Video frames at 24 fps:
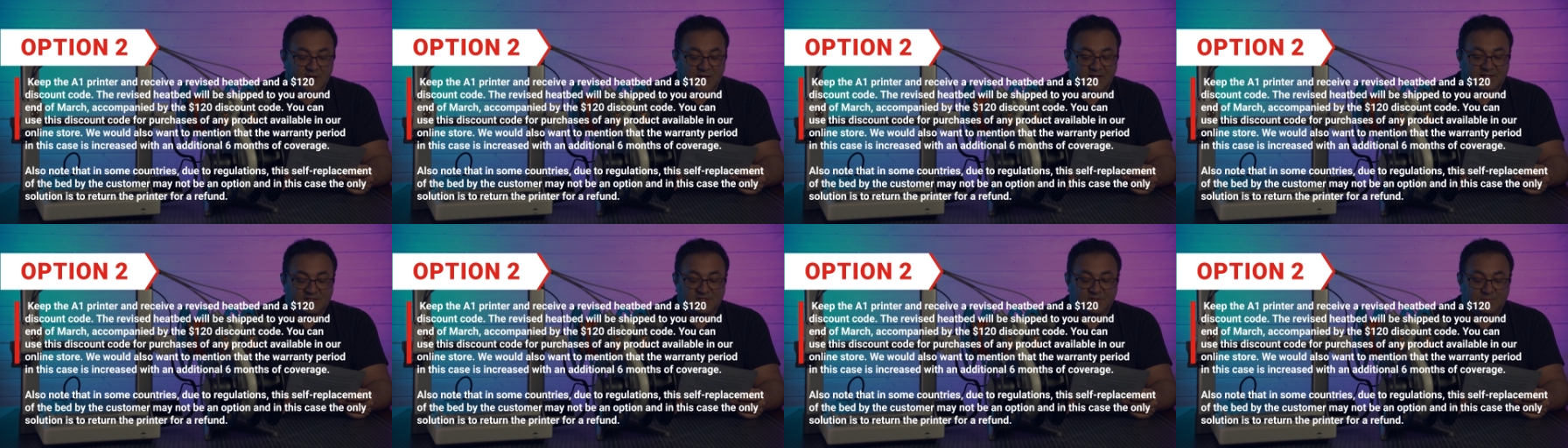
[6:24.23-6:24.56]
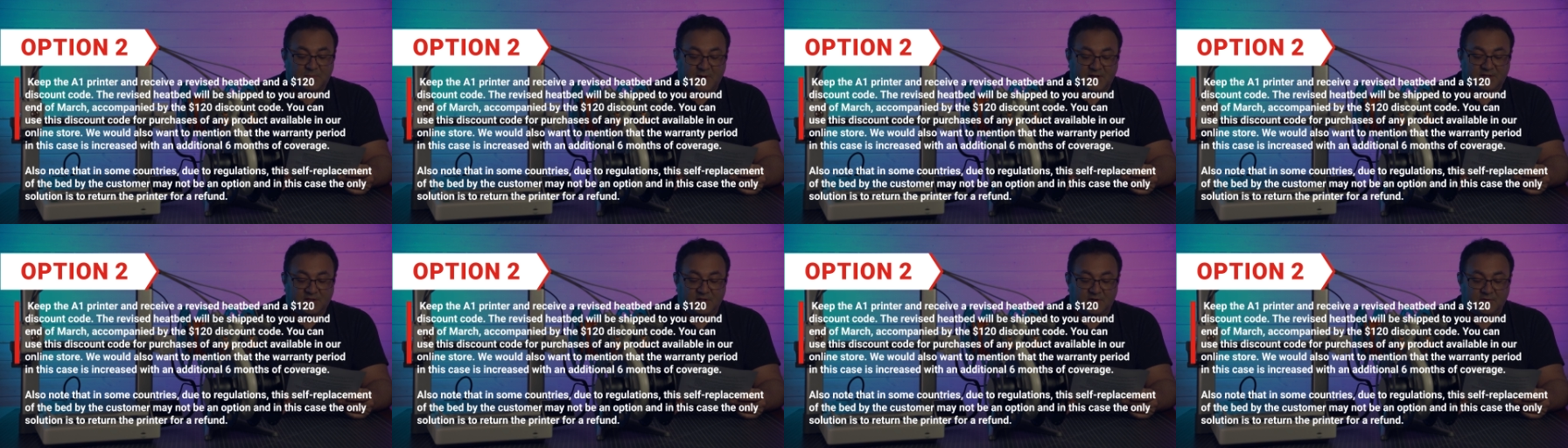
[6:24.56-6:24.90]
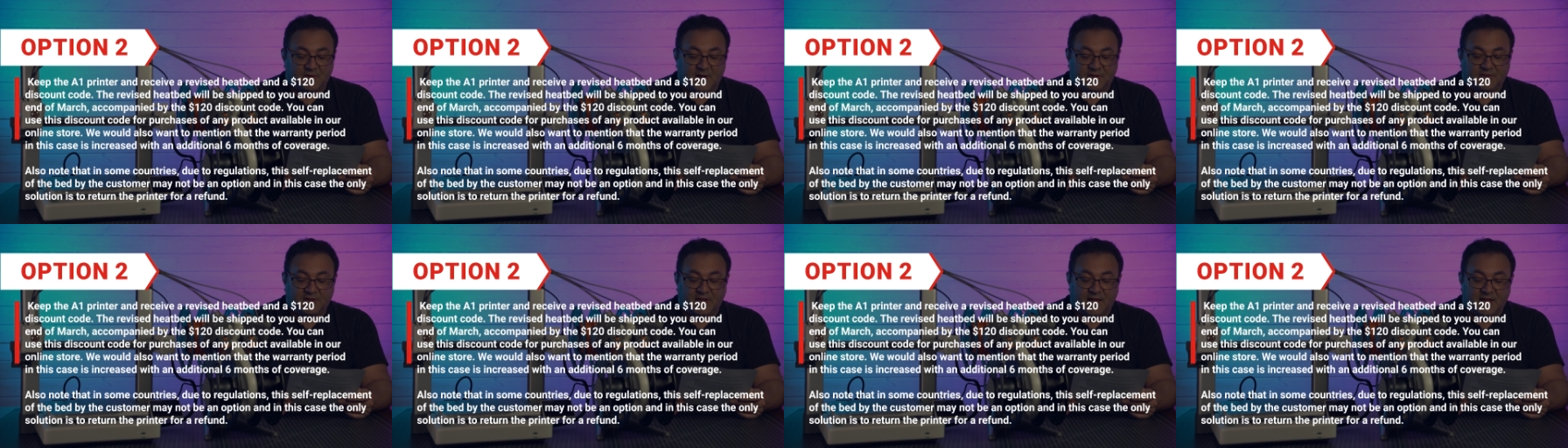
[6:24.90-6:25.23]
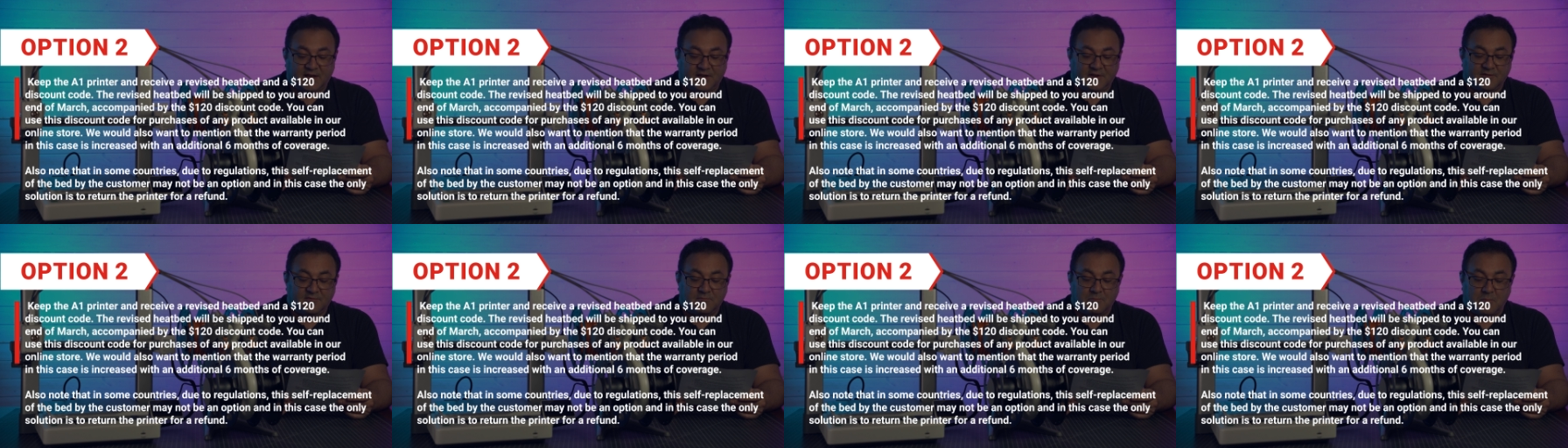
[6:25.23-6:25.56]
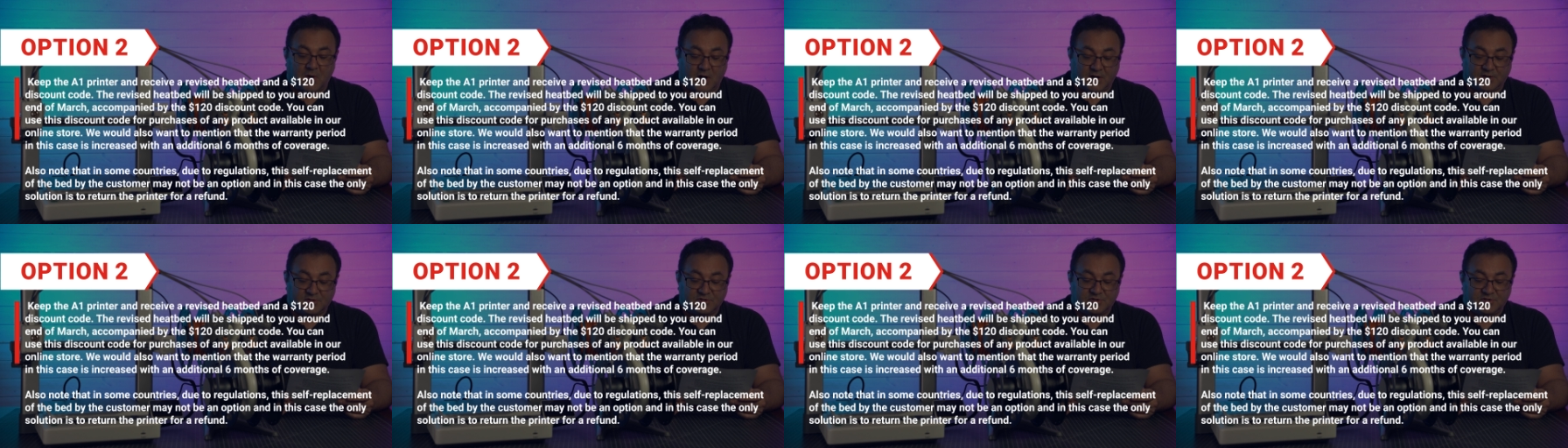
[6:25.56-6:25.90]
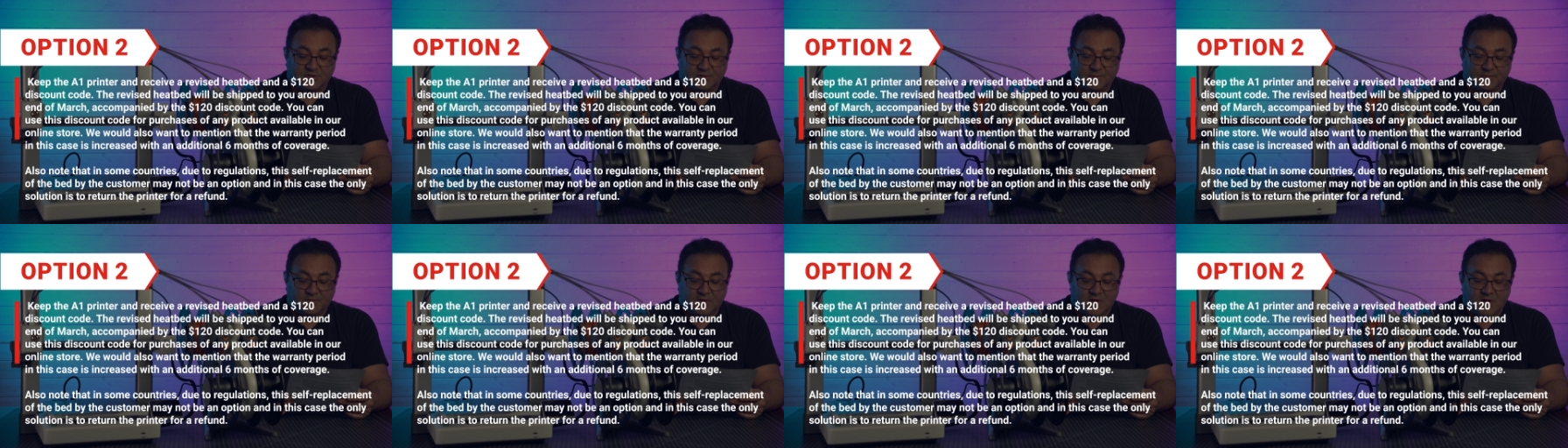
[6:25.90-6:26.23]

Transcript: expected around the end of March.